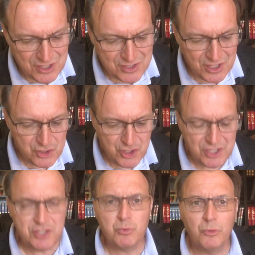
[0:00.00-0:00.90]
It says,
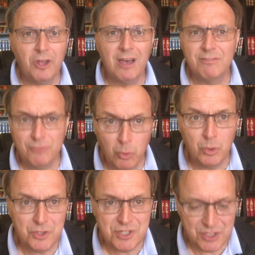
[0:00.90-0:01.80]
Jesus will not
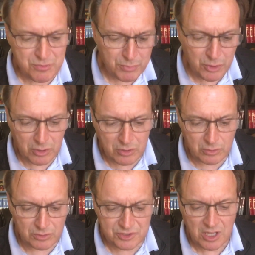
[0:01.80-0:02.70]
force his
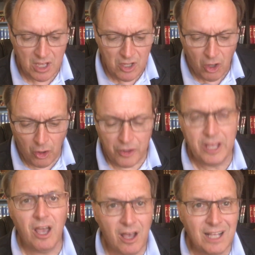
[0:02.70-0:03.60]
miracles on
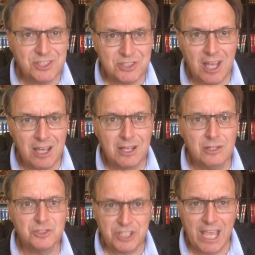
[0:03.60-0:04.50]
a
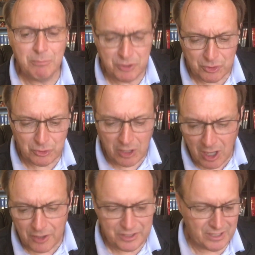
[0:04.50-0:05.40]
hostile, skeptical
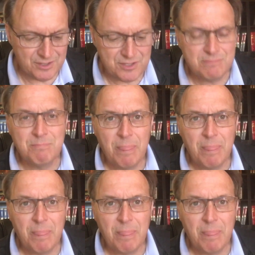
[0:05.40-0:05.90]
audience.